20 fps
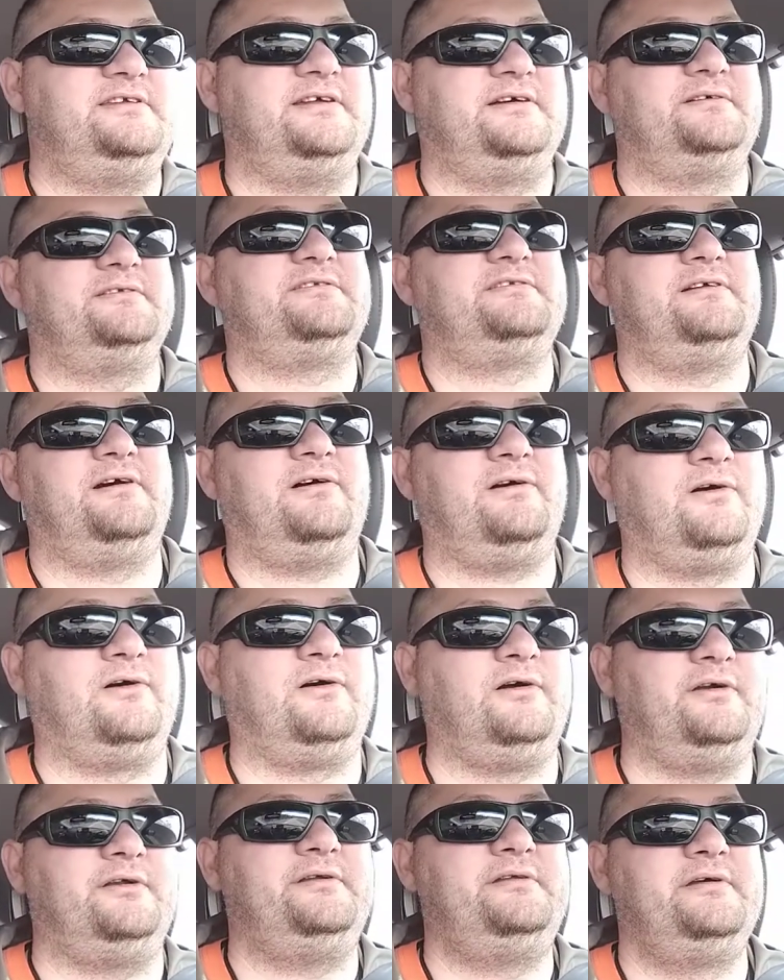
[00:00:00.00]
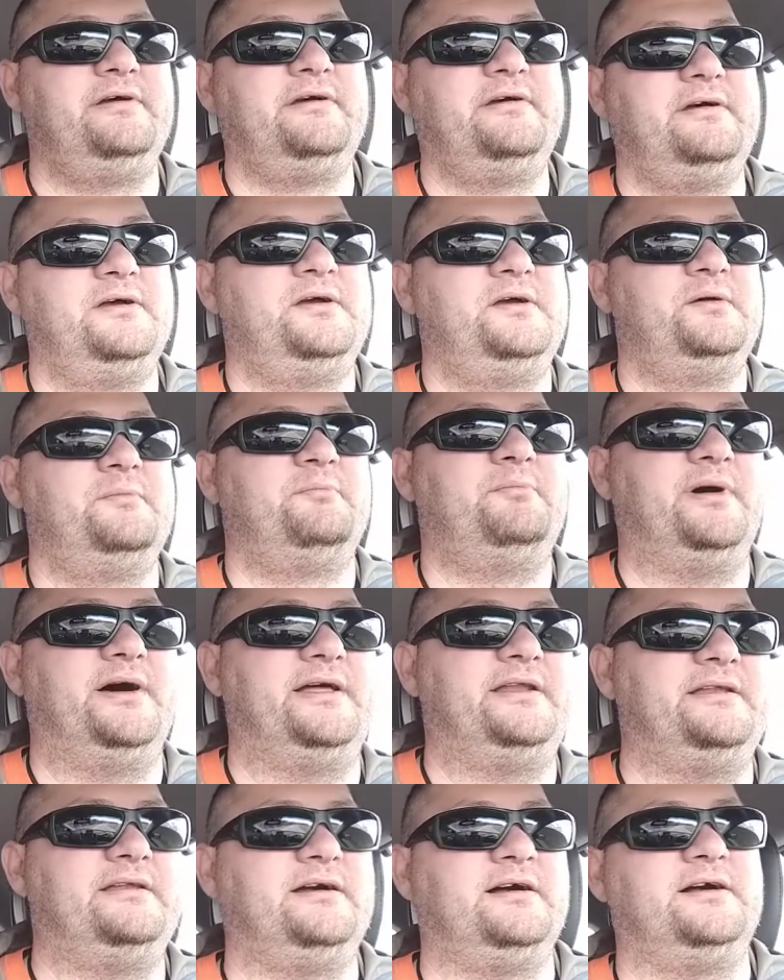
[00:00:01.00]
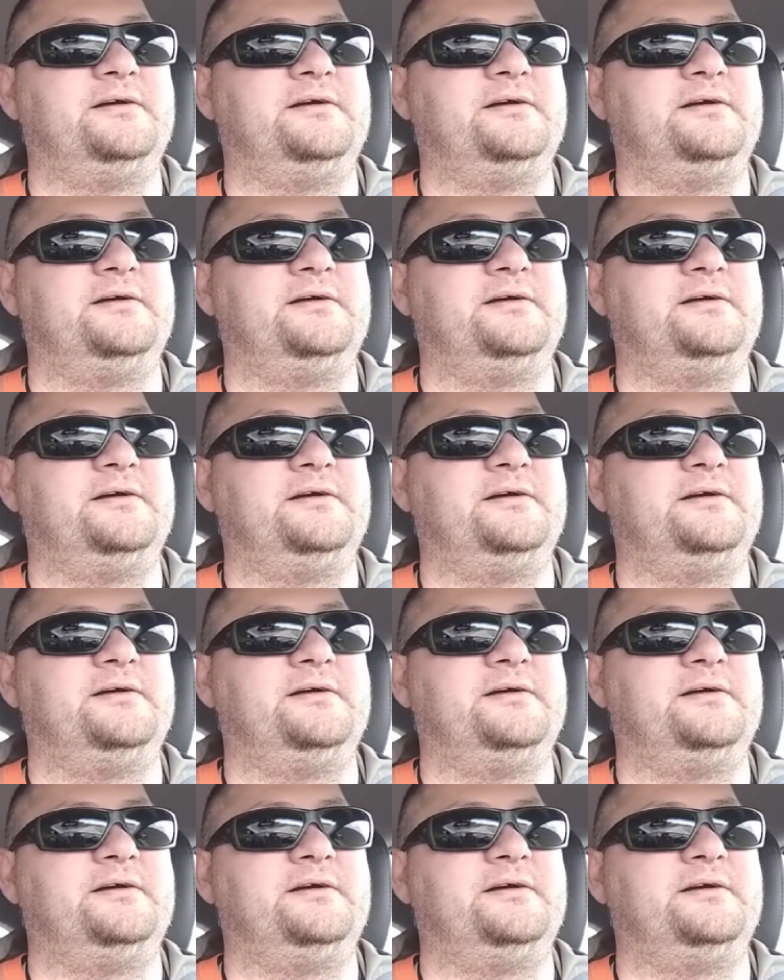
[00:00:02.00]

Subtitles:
It's not hard. But